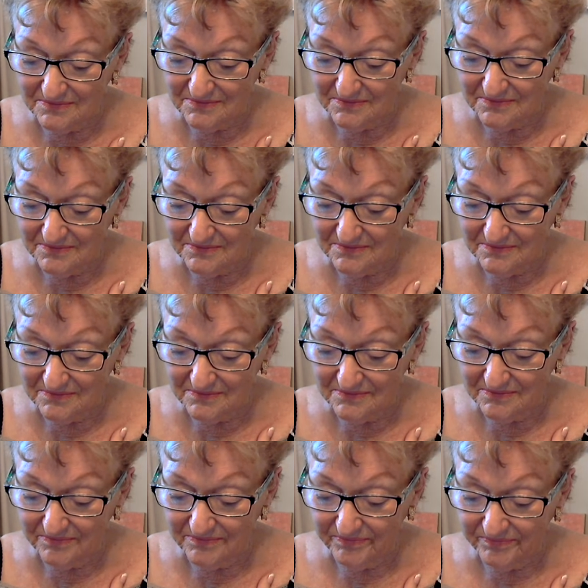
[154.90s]

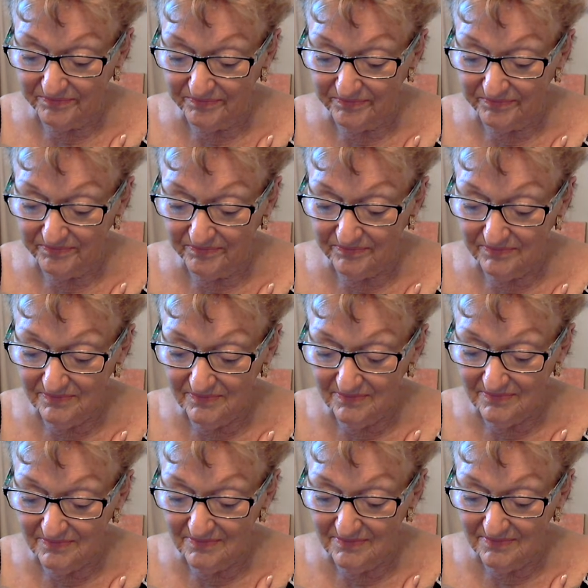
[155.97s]

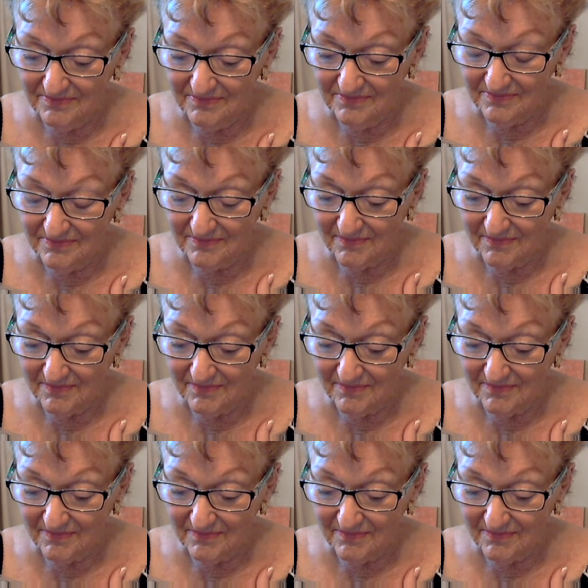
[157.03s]
Nobody speaks.